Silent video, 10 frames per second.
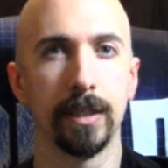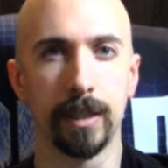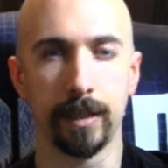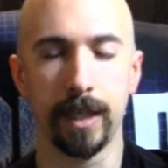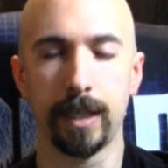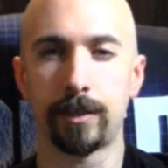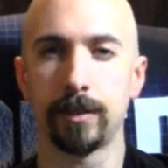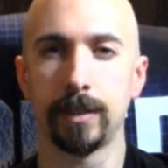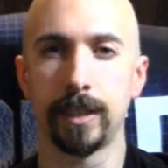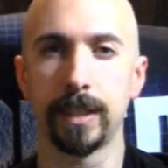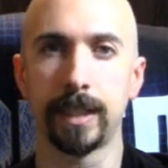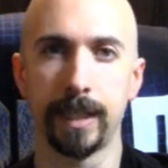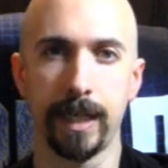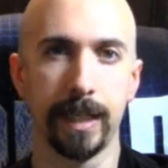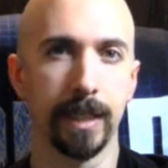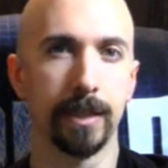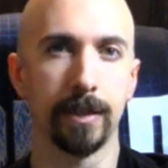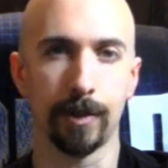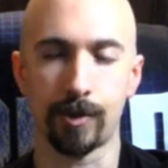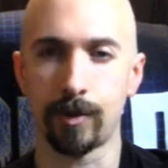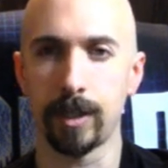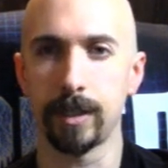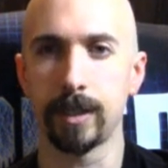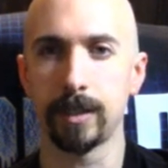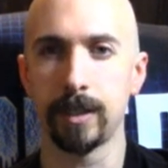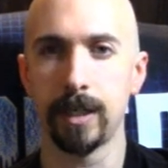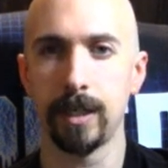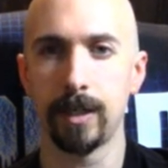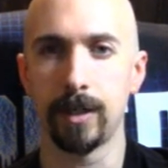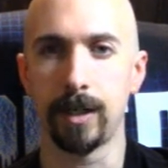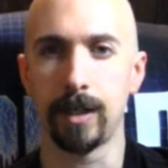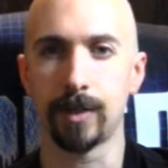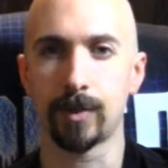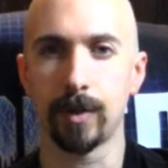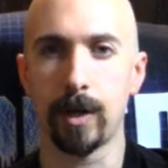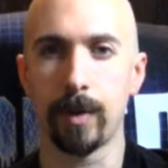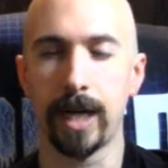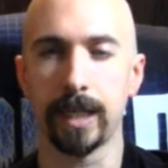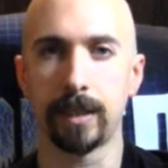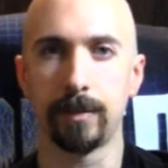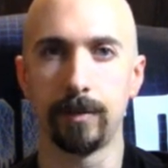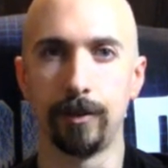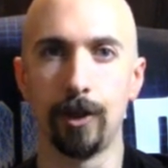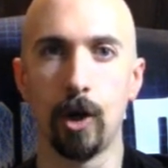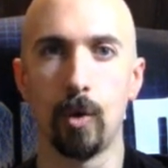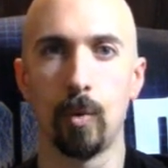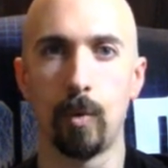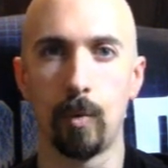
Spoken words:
internationally, Canadian, Australian, so that way I know